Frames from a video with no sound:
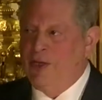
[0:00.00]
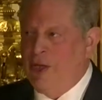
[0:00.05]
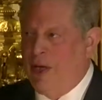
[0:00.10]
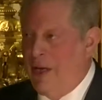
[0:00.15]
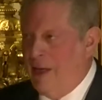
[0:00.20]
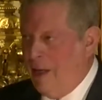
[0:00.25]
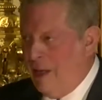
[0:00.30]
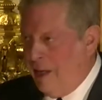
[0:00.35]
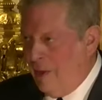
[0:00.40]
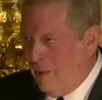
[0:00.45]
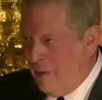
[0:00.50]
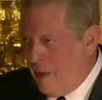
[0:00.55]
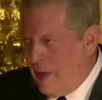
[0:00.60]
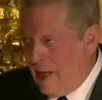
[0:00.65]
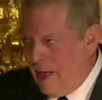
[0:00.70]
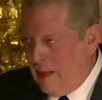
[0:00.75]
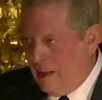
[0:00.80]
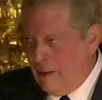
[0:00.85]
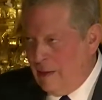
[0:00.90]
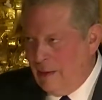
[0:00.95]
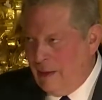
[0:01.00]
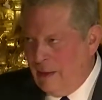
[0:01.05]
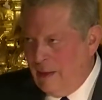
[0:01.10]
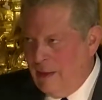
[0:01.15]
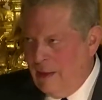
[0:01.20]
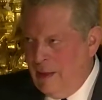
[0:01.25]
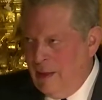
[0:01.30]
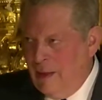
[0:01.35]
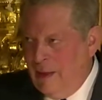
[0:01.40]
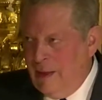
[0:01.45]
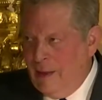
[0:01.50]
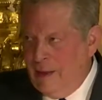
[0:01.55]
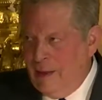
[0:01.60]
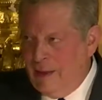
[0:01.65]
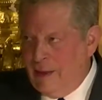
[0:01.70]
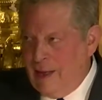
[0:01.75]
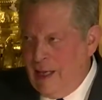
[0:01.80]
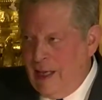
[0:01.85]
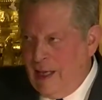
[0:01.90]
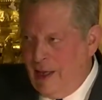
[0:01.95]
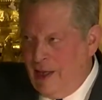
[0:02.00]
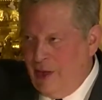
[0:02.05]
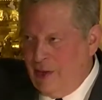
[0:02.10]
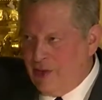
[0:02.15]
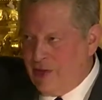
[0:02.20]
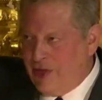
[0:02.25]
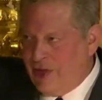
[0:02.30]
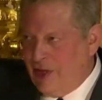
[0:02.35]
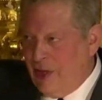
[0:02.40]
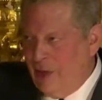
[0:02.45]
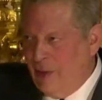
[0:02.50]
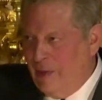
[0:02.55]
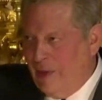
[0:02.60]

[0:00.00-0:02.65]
Charlie Rangel, thank you so